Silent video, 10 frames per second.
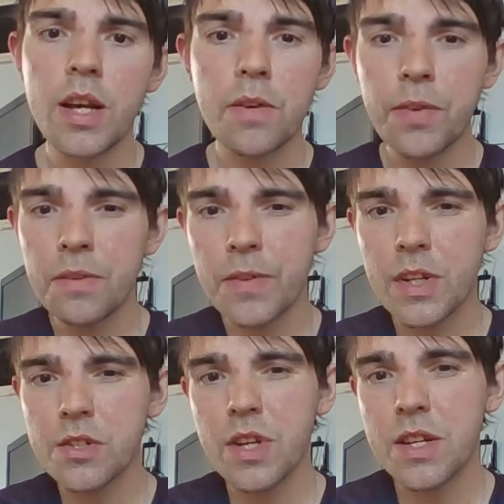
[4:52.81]
If he
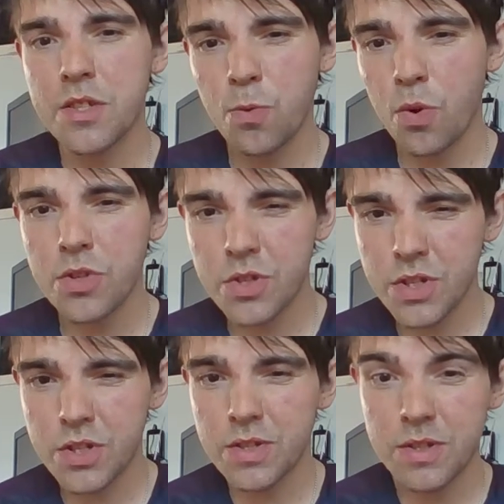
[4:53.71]
thinks that squad's
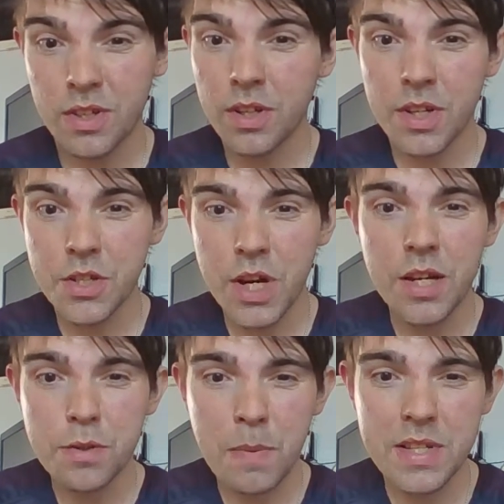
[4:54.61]
going to
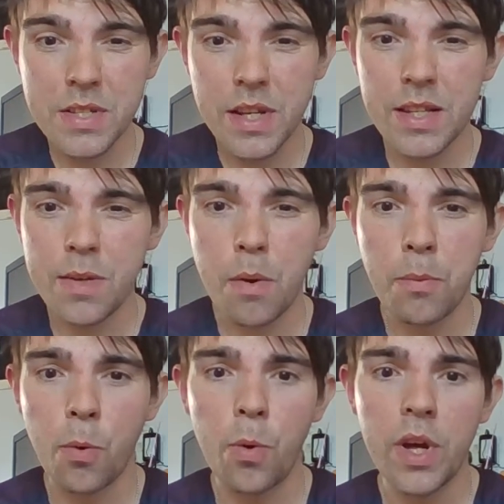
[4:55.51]
challenge Man City and
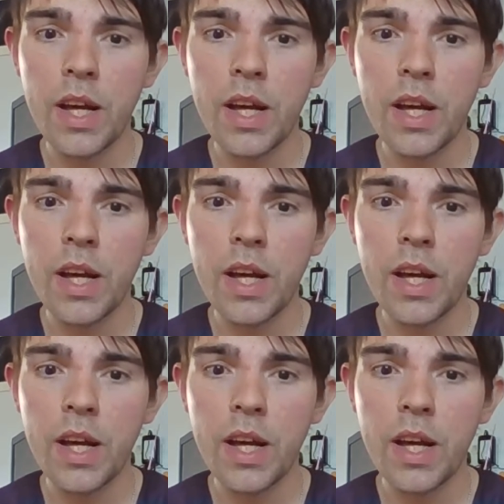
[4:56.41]
Liverpool,